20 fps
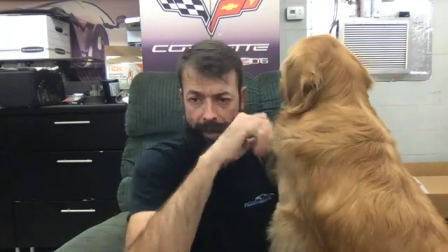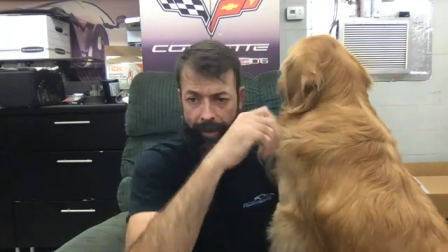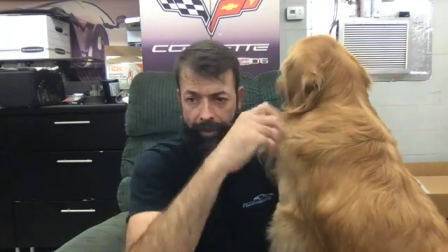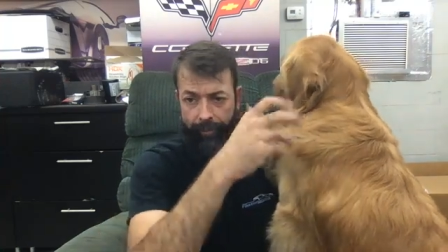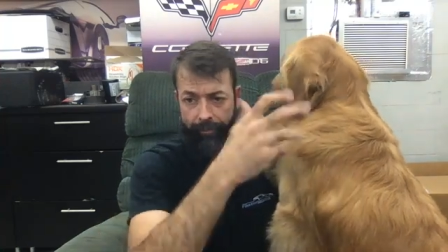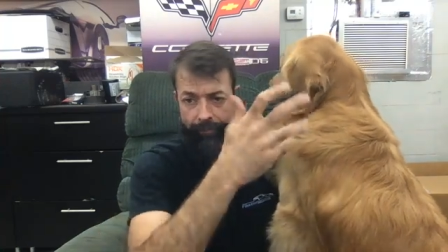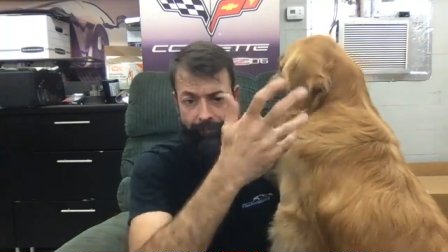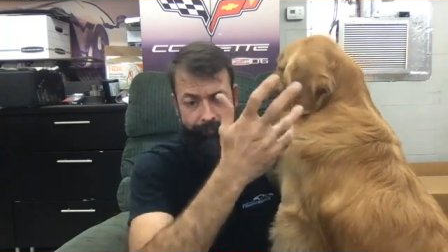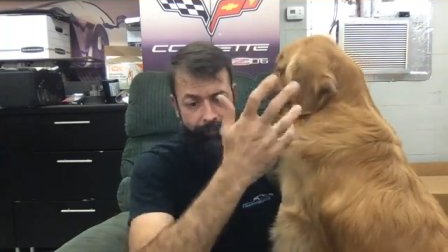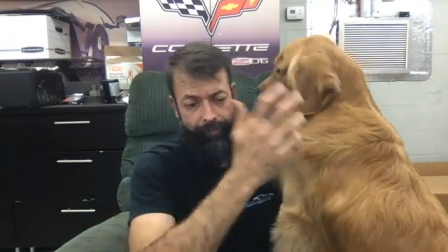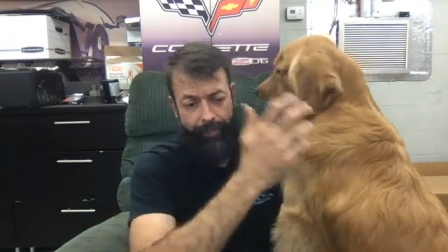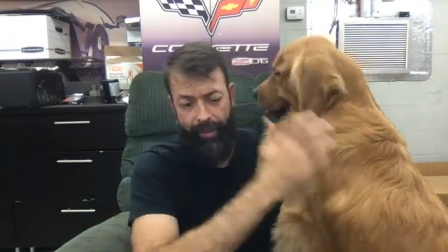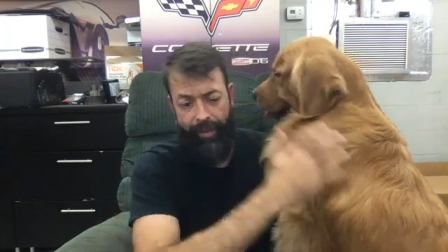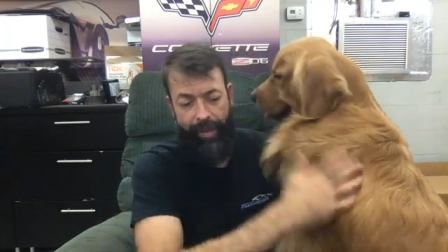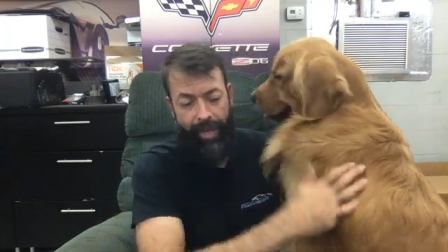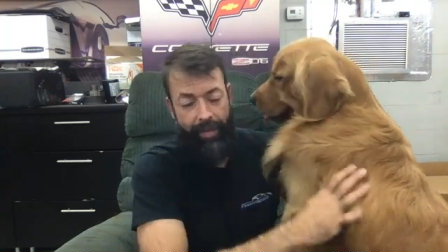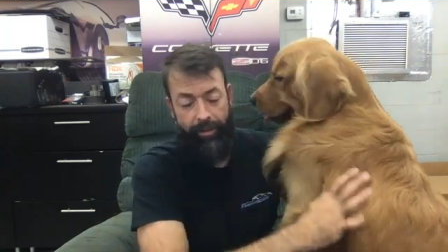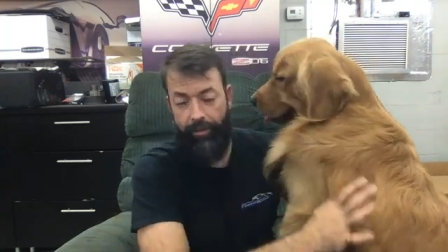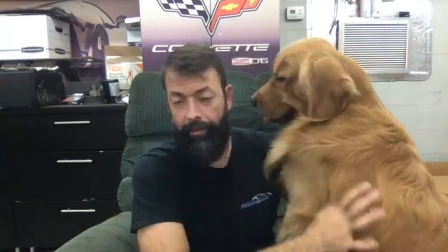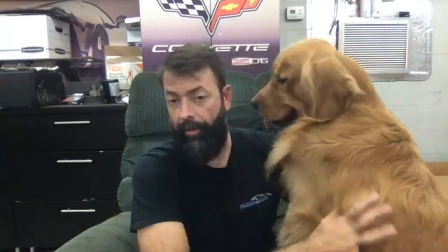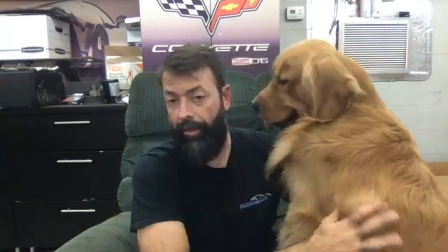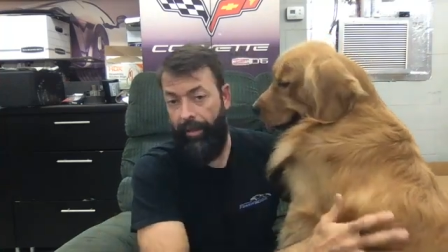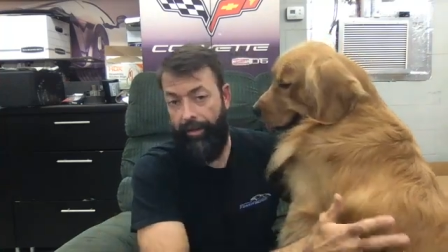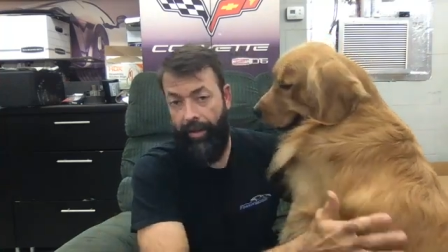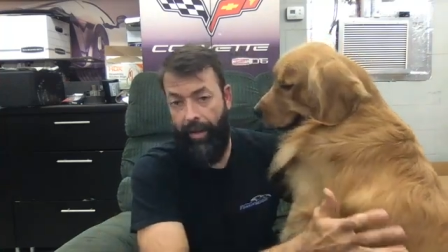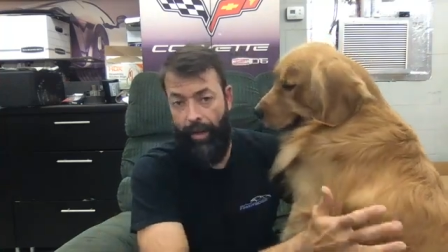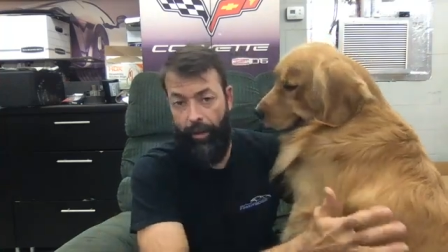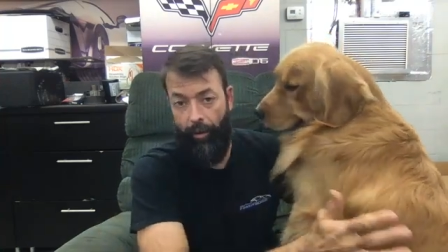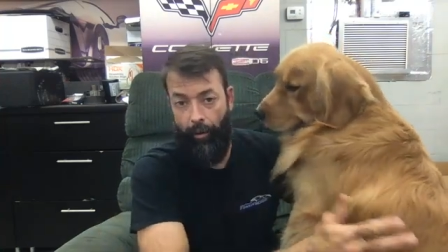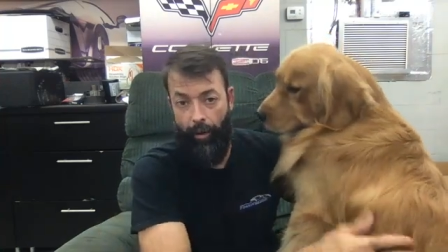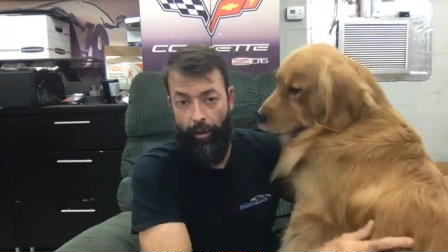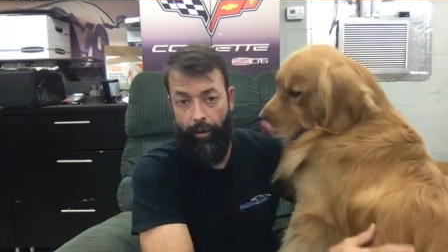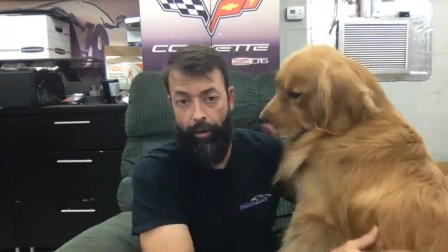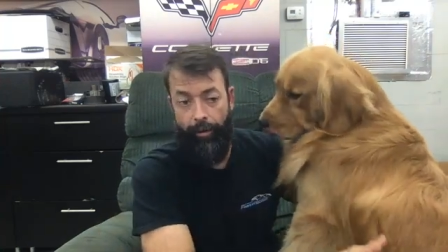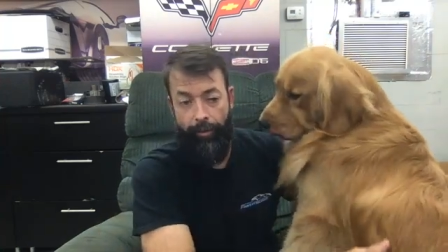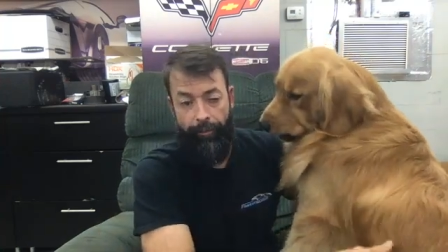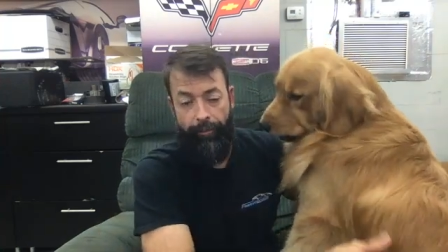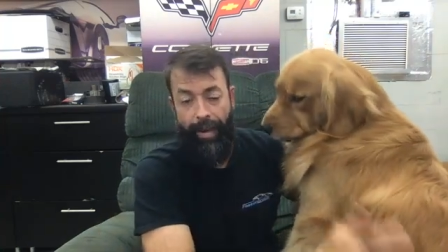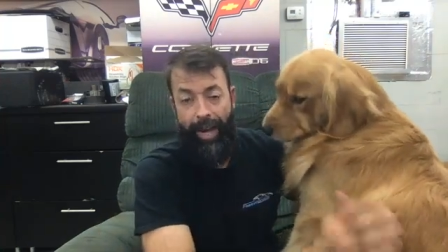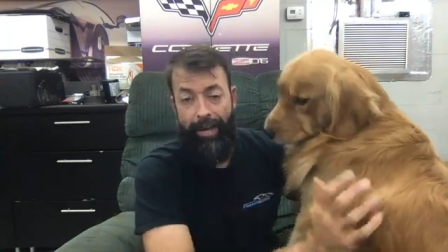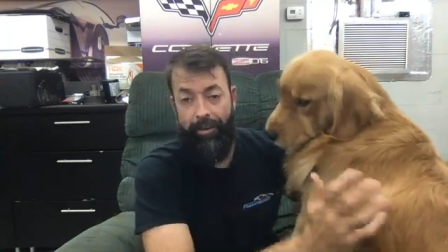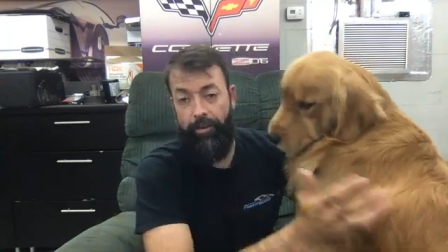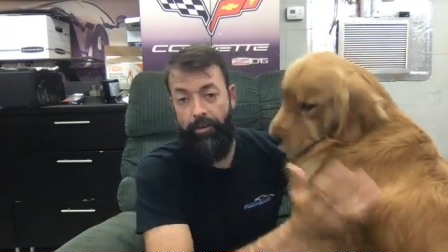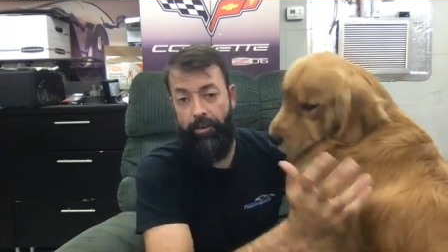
and that's kind of where Fast